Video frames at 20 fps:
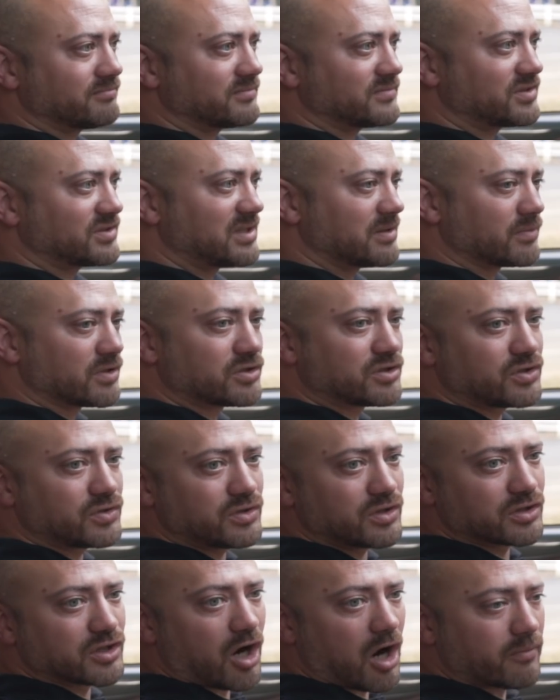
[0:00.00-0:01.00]
similar to
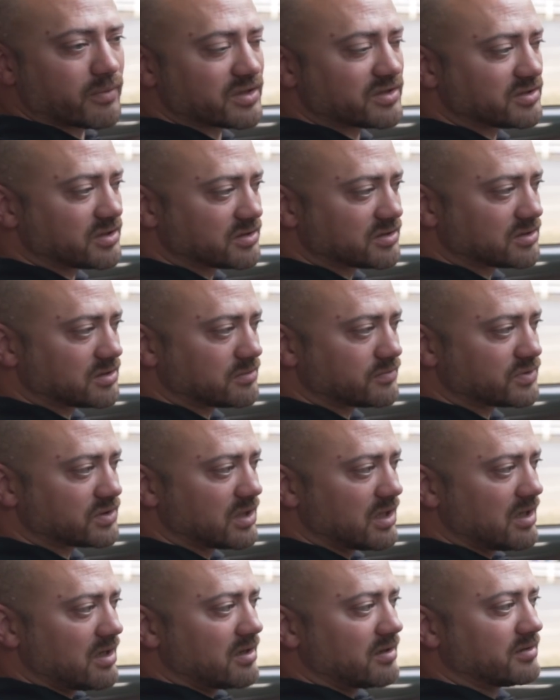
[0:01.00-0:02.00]
your Garmin systems,
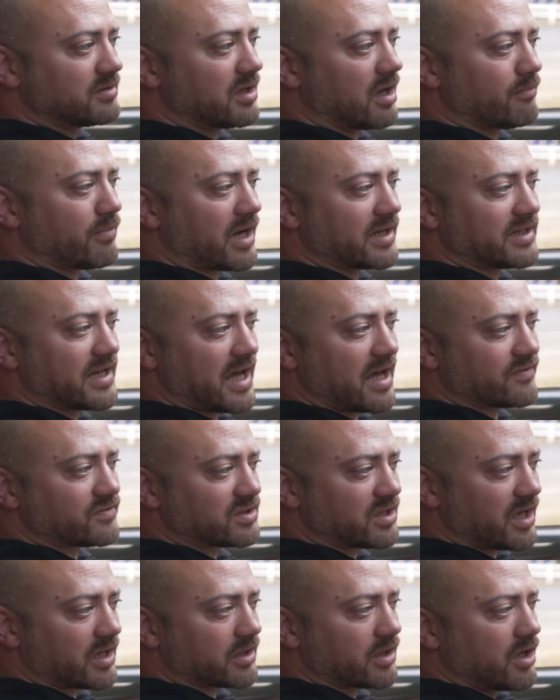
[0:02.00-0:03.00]
done by
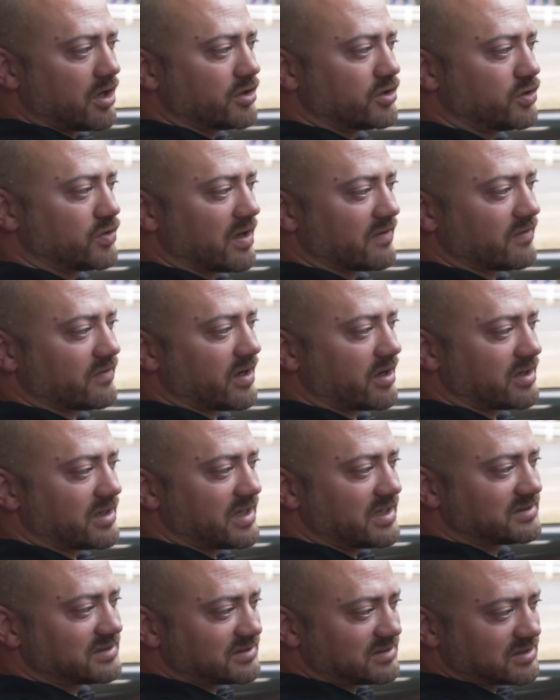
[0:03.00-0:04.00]
Navtech. You have a very
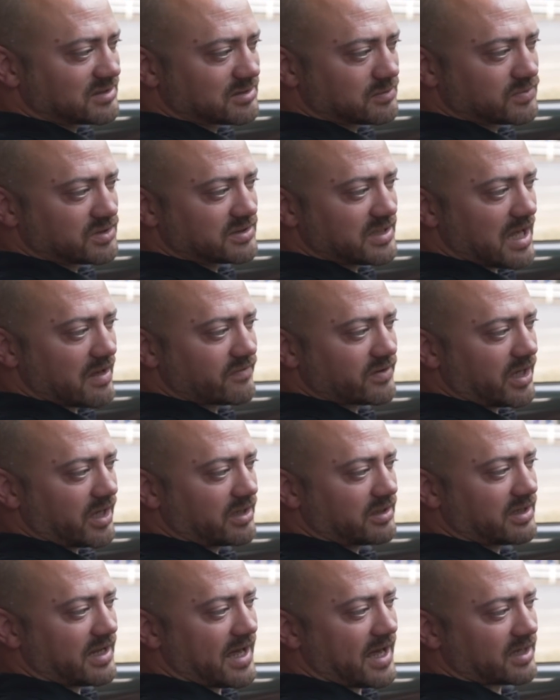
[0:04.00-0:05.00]
easy system to
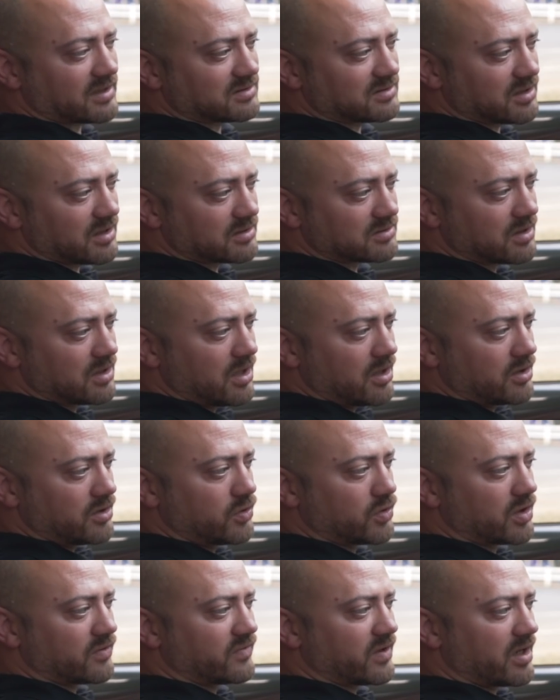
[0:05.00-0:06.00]
navigate and access.
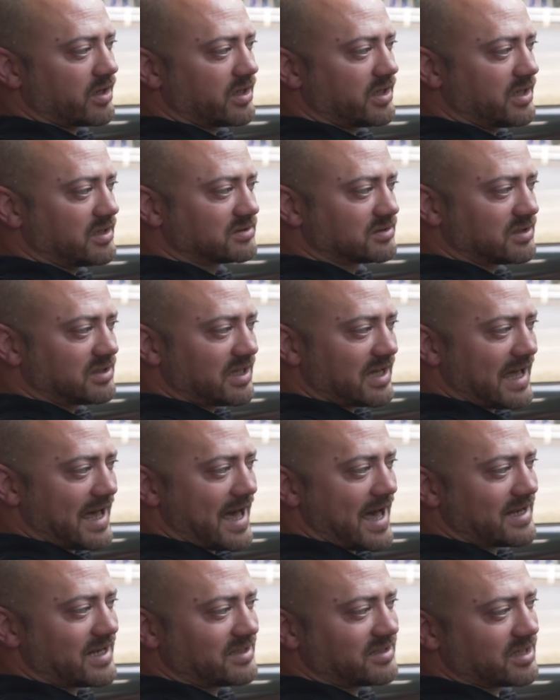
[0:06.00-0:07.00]
You can very easily
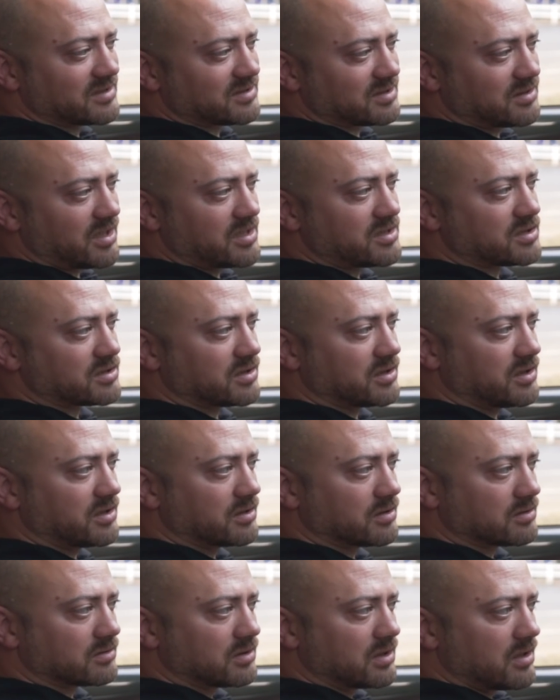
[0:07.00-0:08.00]
add a destination
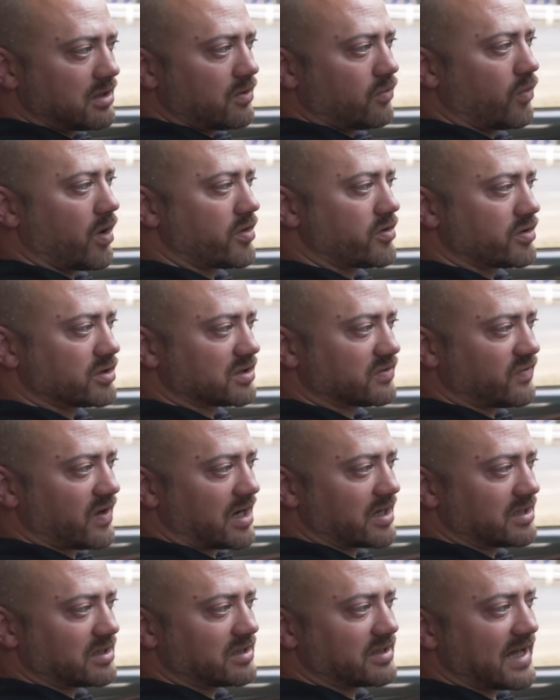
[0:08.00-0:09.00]
here, whether it's
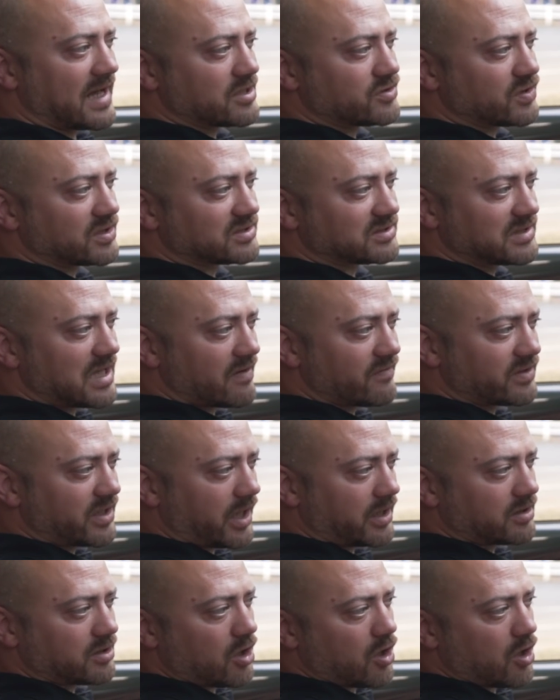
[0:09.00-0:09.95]
finding an address, navigating